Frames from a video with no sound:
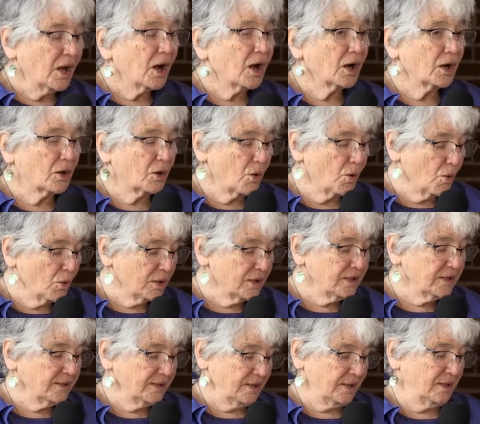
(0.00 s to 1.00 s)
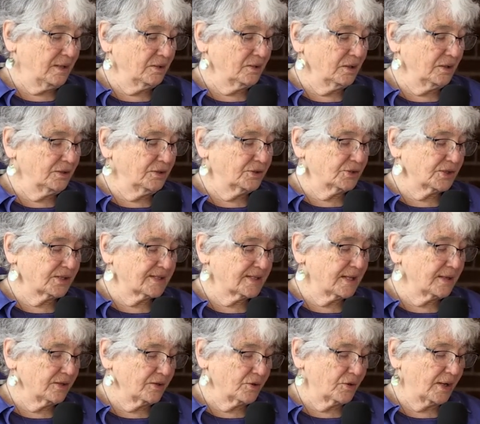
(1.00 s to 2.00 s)
According to
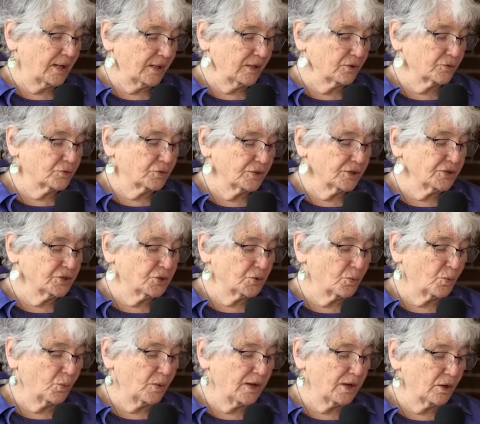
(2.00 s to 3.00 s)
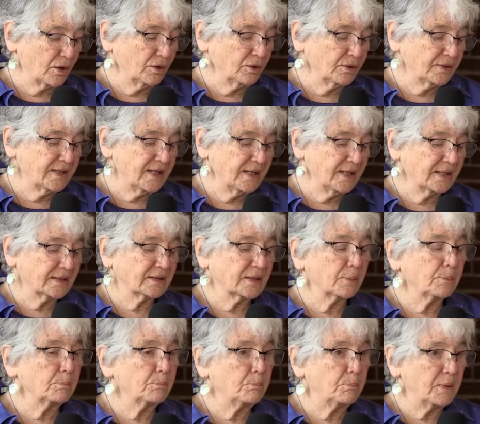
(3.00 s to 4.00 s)
Senator Eldridge, we are looking at the
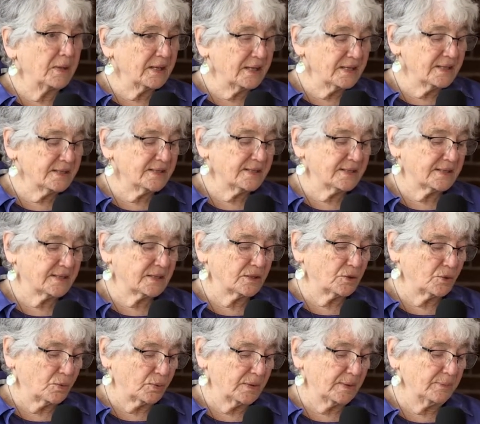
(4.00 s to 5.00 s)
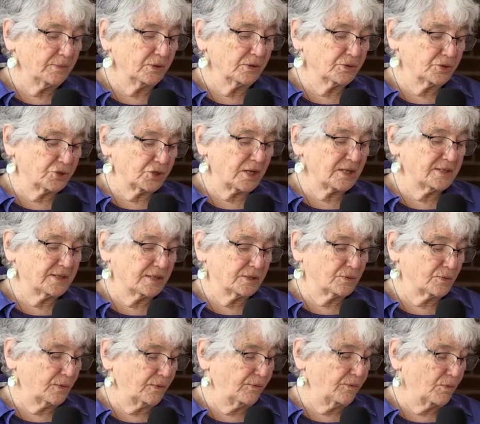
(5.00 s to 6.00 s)
biggest criminal
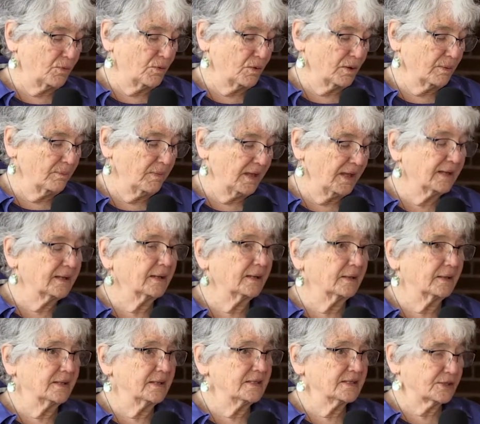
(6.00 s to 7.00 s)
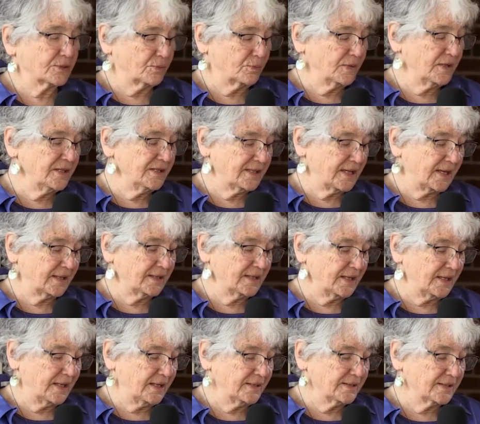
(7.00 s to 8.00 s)
justice reform in at least three
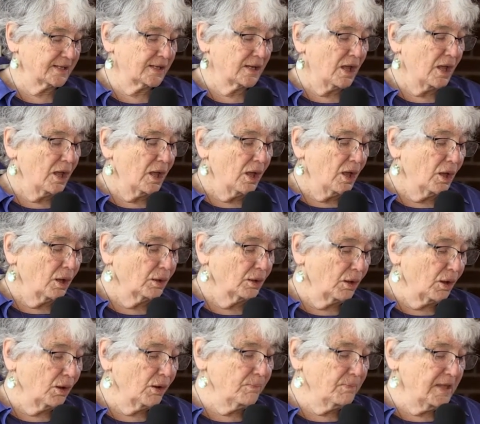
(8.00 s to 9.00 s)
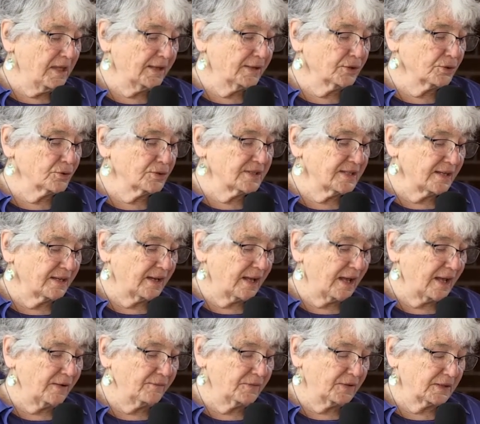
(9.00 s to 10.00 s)
decades. Lawmakers and
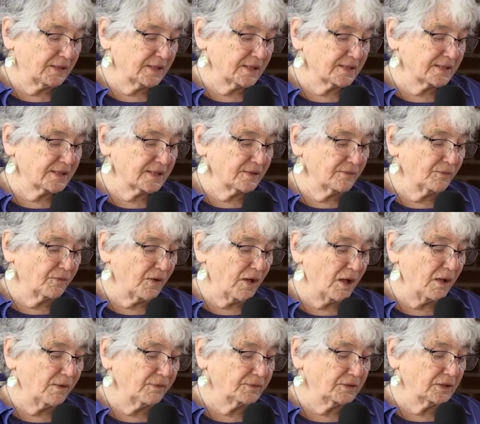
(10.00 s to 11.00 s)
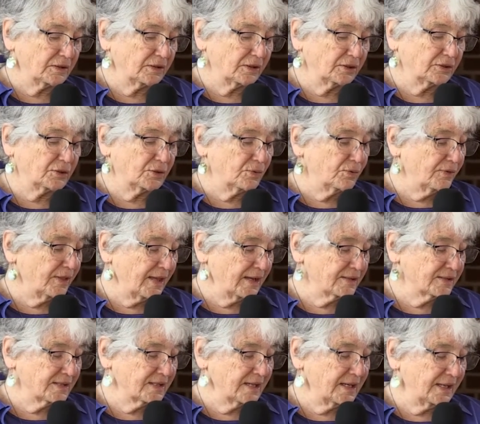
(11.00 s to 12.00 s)
advocates involved in the two
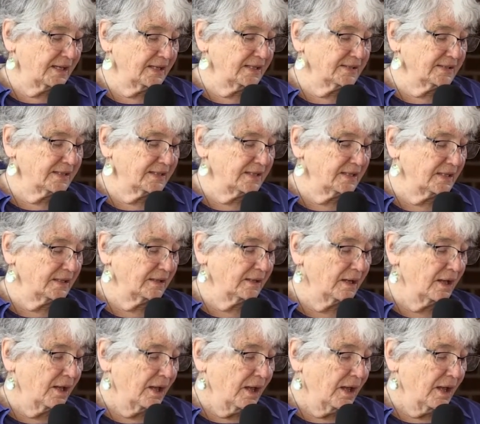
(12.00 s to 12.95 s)
thousand eighteen